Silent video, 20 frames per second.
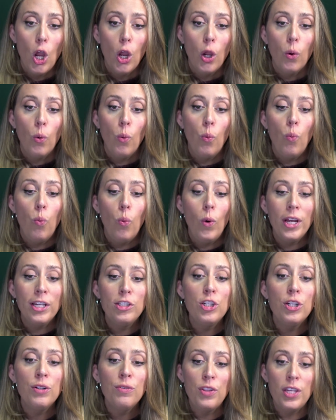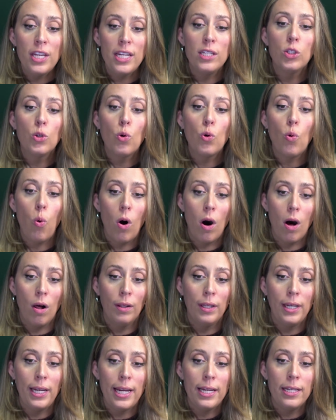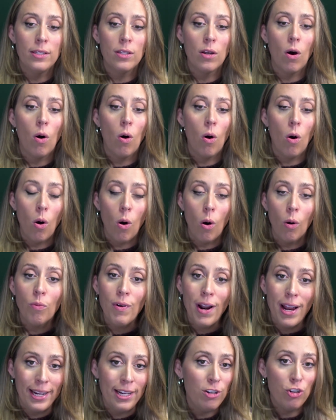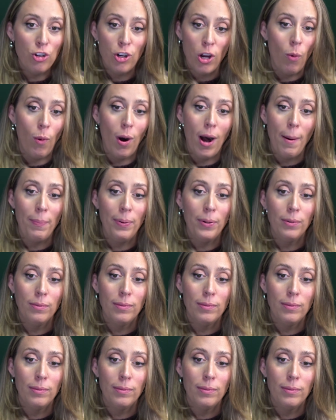Which of these qualities already show up